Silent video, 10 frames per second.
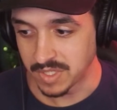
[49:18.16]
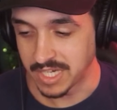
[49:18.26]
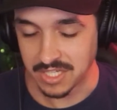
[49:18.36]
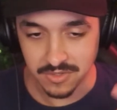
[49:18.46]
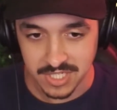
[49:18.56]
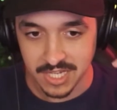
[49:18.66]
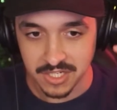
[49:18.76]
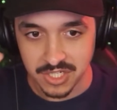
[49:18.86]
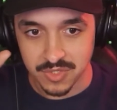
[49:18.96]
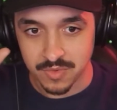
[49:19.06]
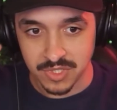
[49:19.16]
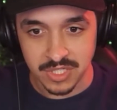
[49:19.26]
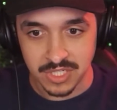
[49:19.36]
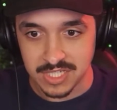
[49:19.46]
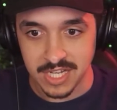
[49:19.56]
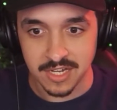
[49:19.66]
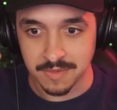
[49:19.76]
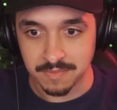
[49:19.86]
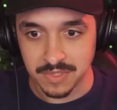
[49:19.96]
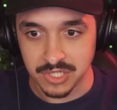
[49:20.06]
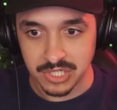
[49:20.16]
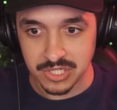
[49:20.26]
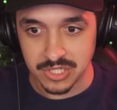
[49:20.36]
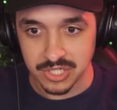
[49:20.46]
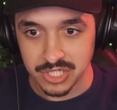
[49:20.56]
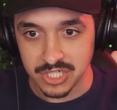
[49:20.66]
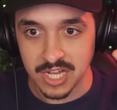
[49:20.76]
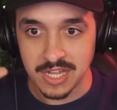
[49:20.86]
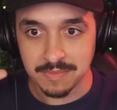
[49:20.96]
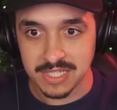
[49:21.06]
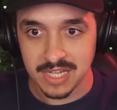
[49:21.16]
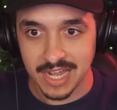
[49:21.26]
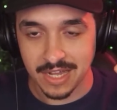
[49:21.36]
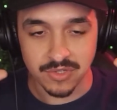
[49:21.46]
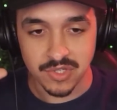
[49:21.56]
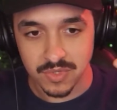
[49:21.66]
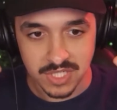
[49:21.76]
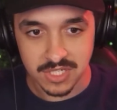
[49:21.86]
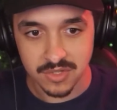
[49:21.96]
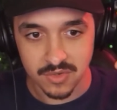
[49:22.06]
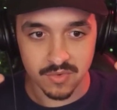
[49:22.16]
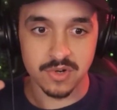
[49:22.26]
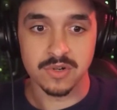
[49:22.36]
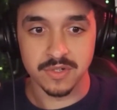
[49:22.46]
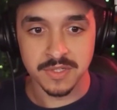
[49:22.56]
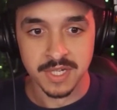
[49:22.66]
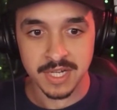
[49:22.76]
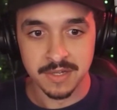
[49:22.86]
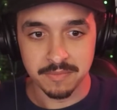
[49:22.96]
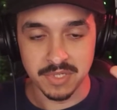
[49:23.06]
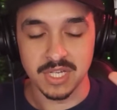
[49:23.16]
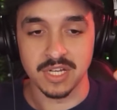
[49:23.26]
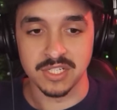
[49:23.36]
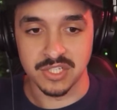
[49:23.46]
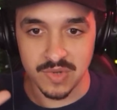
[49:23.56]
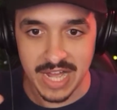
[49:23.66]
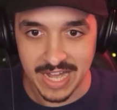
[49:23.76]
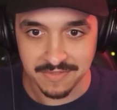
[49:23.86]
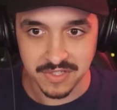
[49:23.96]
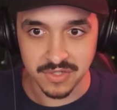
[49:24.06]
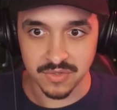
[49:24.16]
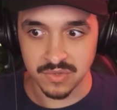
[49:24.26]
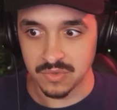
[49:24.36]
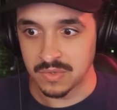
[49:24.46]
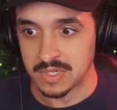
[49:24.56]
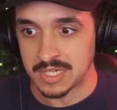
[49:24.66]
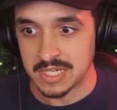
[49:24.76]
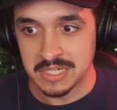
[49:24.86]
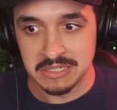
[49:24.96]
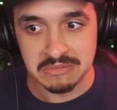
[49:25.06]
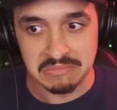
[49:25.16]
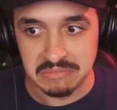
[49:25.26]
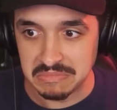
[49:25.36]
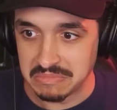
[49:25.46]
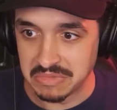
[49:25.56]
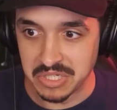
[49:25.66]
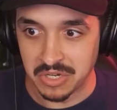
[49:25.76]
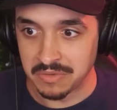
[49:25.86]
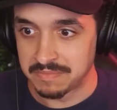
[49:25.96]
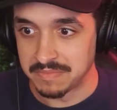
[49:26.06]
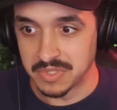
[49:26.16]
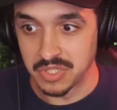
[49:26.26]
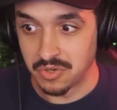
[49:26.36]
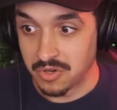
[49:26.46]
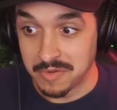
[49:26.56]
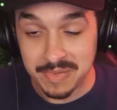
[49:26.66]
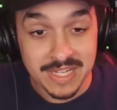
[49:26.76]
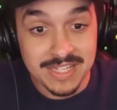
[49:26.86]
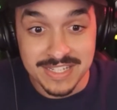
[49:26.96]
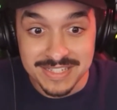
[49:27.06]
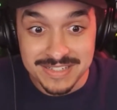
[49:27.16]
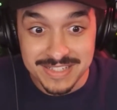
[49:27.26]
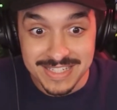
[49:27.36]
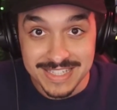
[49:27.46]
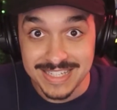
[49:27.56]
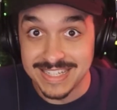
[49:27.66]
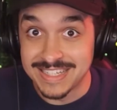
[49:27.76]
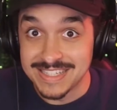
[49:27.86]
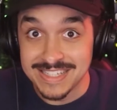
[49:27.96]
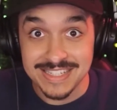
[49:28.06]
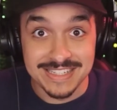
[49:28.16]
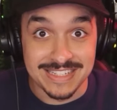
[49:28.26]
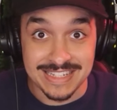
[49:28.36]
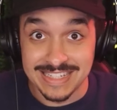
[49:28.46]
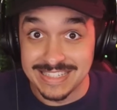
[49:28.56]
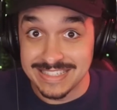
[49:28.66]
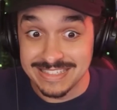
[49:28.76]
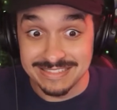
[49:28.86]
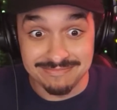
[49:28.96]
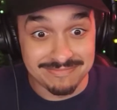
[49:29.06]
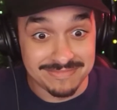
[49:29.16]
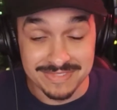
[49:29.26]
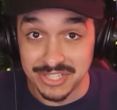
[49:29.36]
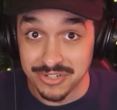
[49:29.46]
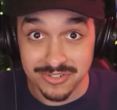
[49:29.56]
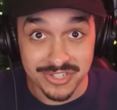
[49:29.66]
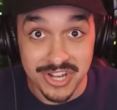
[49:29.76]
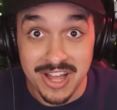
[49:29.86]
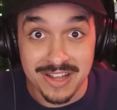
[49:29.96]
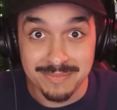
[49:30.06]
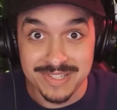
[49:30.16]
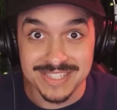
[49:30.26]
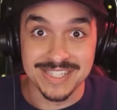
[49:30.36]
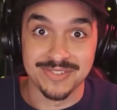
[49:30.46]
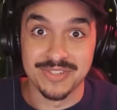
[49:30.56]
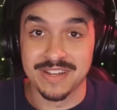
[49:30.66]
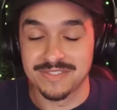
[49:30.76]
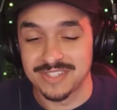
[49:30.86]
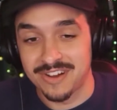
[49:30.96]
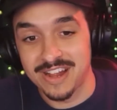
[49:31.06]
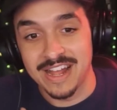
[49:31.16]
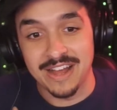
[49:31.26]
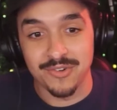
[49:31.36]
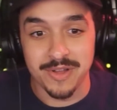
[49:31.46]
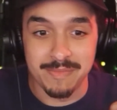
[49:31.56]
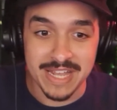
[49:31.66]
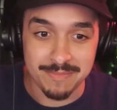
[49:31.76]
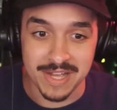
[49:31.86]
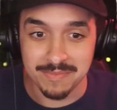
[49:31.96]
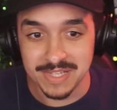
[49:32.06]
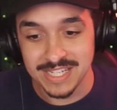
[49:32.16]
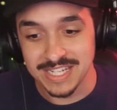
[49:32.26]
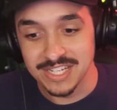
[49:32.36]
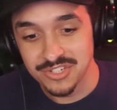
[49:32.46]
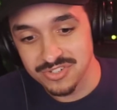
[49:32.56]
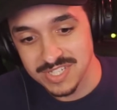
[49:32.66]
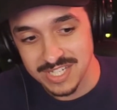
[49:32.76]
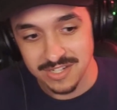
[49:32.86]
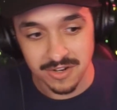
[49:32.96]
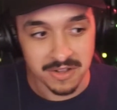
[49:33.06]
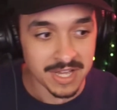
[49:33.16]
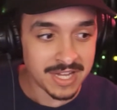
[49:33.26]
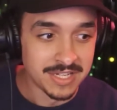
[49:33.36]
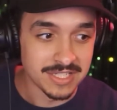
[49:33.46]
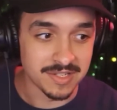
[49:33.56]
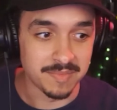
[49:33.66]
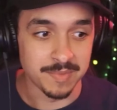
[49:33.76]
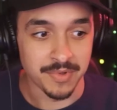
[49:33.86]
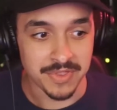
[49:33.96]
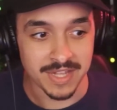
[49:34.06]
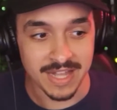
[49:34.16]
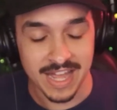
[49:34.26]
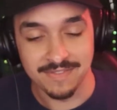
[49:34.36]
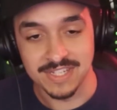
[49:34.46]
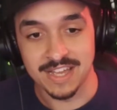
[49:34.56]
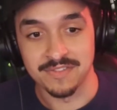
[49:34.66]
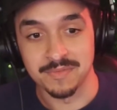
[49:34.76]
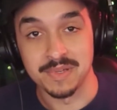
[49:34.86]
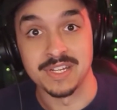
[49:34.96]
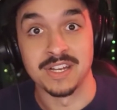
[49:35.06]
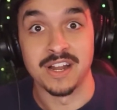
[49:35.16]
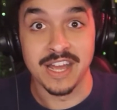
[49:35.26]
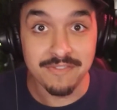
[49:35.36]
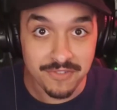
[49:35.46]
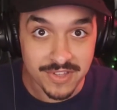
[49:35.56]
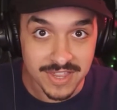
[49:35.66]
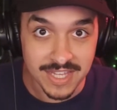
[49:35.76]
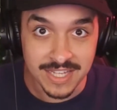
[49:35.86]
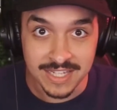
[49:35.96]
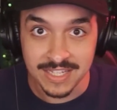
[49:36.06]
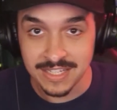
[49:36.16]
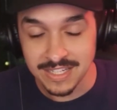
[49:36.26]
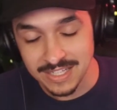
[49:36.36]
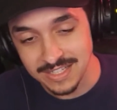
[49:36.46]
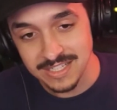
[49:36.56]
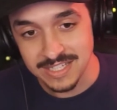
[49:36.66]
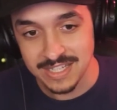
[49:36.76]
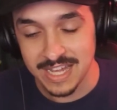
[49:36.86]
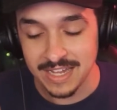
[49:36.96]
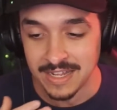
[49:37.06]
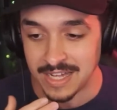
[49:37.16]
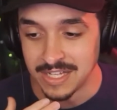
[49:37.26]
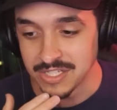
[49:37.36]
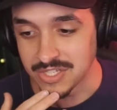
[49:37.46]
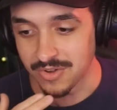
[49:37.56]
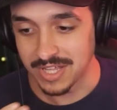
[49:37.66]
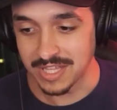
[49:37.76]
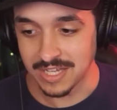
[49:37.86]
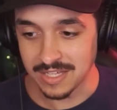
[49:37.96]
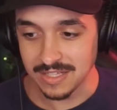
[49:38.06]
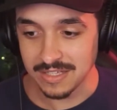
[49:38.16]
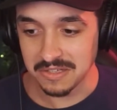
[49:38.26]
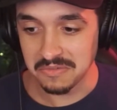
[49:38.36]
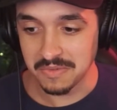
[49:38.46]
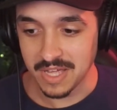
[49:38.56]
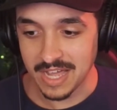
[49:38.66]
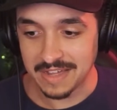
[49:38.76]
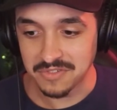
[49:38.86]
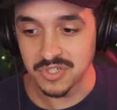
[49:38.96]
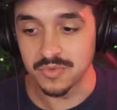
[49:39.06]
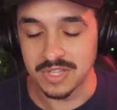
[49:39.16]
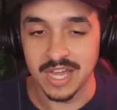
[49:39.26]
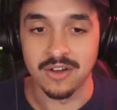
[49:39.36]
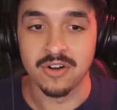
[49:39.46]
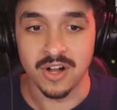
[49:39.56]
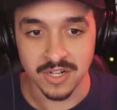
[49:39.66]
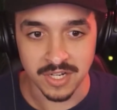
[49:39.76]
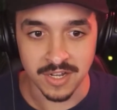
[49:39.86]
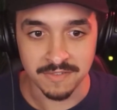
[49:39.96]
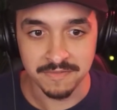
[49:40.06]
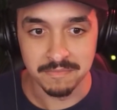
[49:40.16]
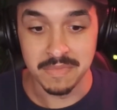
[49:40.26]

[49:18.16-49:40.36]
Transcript: like you said, it just really stand up just shapes how you see the world, because you have to, you know, your opinion is kind of your job. So you have to, all right, how do I make my opinion interesting? Or some people think I have to have an opinion on everything and, and this and that. So I think after doing that long enough,